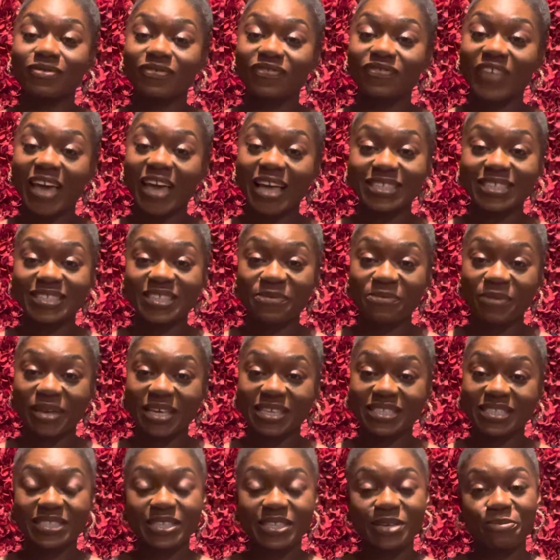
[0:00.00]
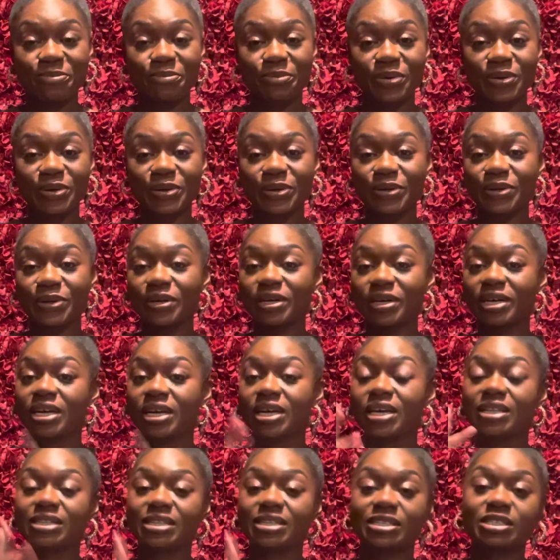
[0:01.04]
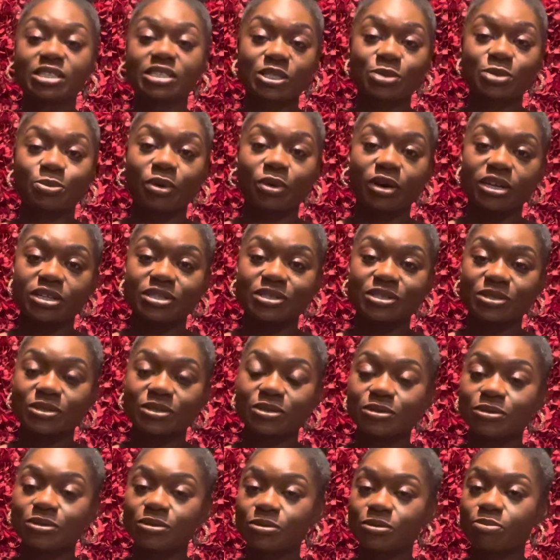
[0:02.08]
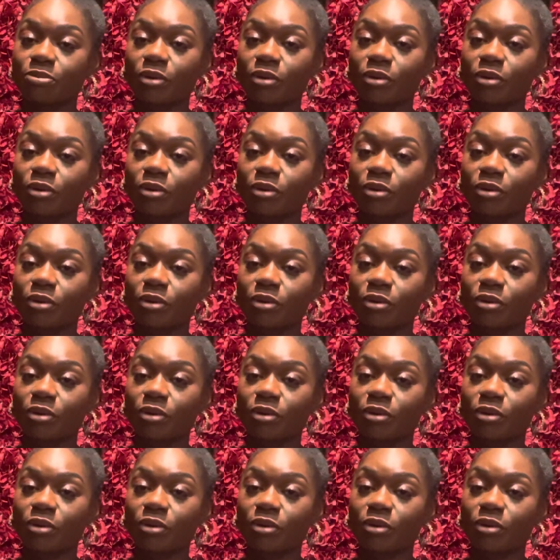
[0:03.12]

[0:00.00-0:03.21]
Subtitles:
Fasting Made Simple. This is part 2.